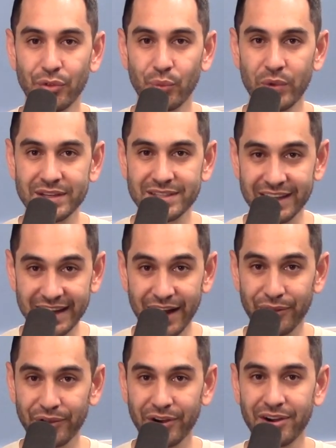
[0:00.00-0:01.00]
We
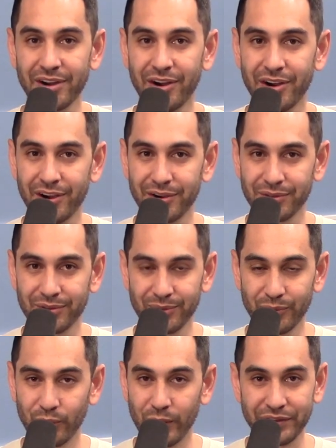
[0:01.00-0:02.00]
together are
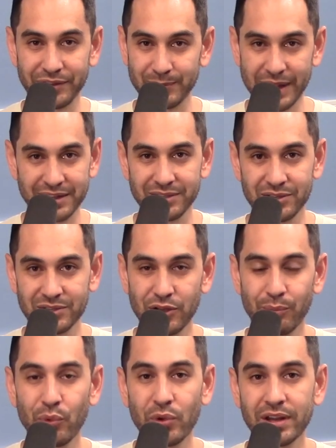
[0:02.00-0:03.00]
what this passage is
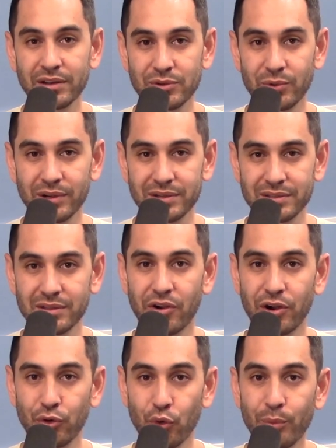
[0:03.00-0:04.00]
all pointing towards,
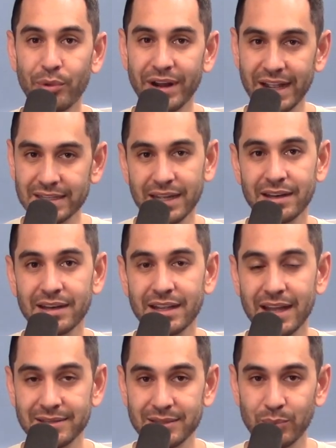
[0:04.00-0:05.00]
our corporate
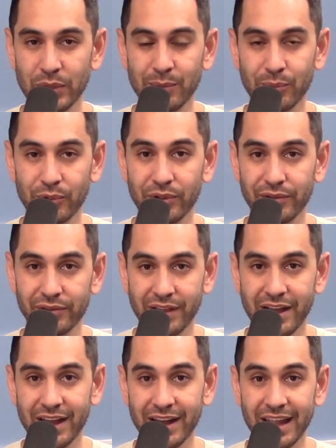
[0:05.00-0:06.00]
identity as the people of
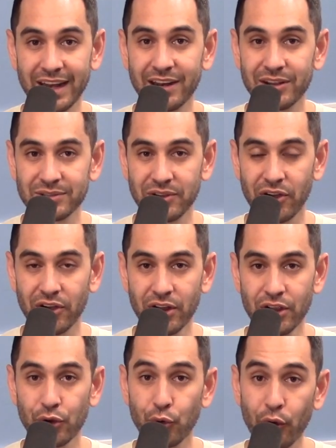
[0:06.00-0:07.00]
God. And it is our
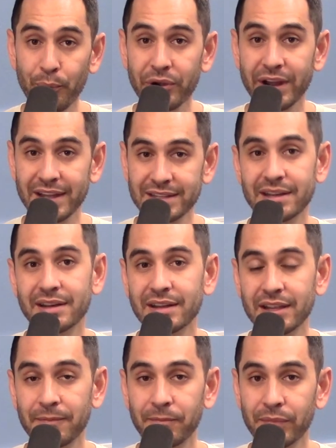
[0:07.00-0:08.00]
corporate
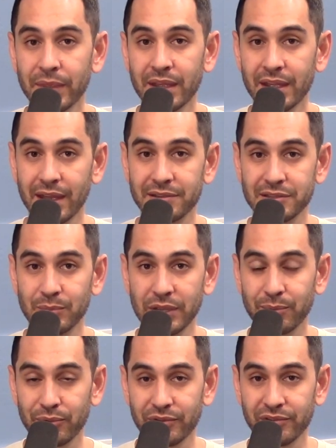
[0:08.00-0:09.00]
identity as the
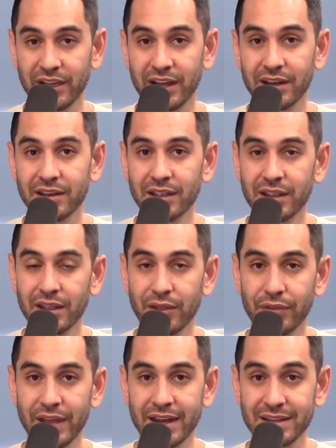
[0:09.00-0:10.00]
people of God
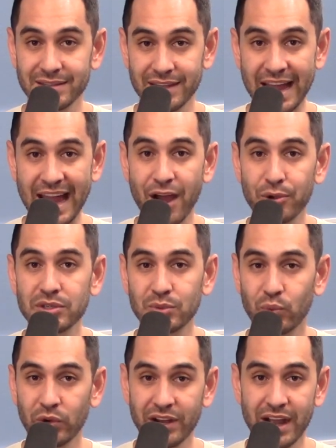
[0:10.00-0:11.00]
that is the house
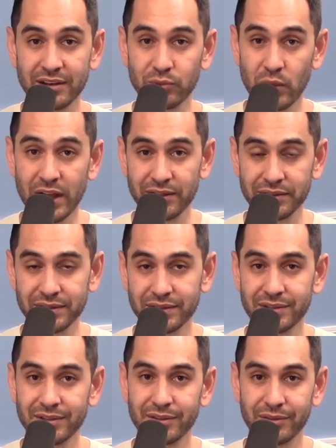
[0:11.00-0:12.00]
where God
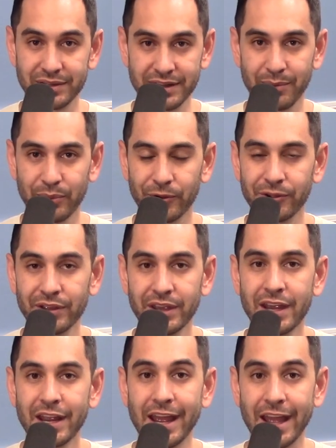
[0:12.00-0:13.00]
dwells, the temple,
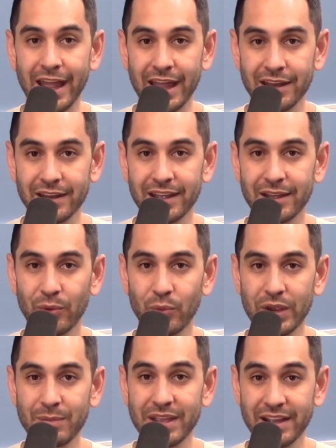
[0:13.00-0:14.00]
and
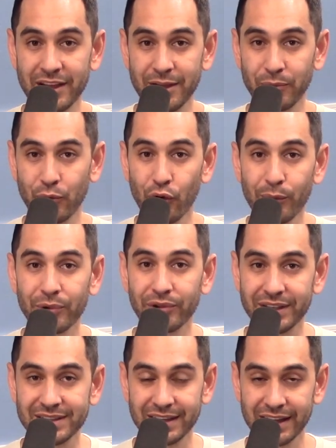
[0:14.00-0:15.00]
we become
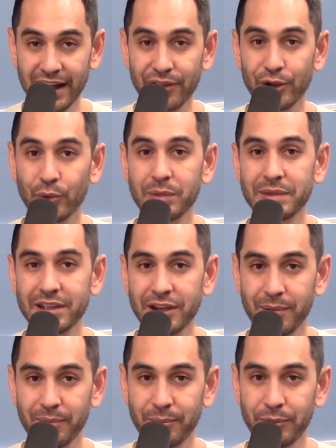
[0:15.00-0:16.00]
corporately together, we
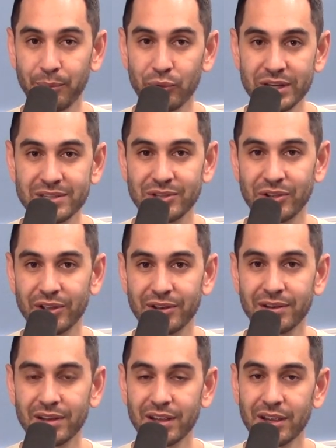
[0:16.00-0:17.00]
become the priesthood,
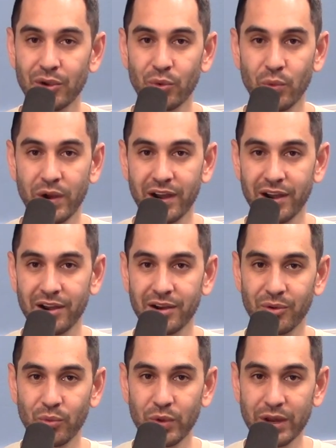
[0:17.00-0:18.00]
where
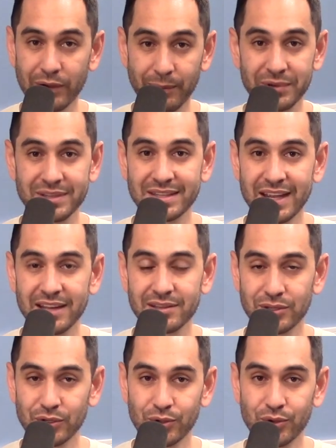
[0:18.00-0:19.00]
we
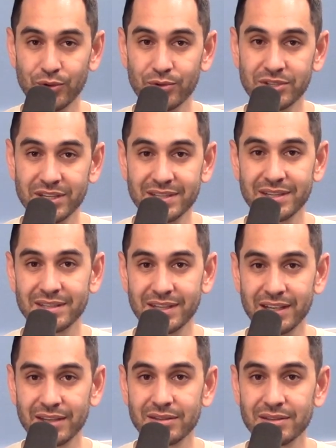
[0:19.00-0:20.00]
represent who Jesus
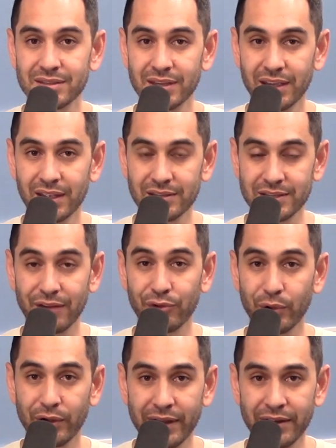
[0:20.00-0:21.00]
is to
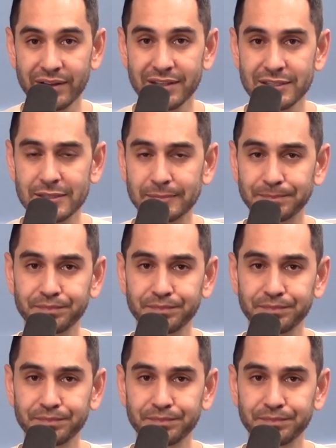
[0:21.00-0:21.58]
everyone around us.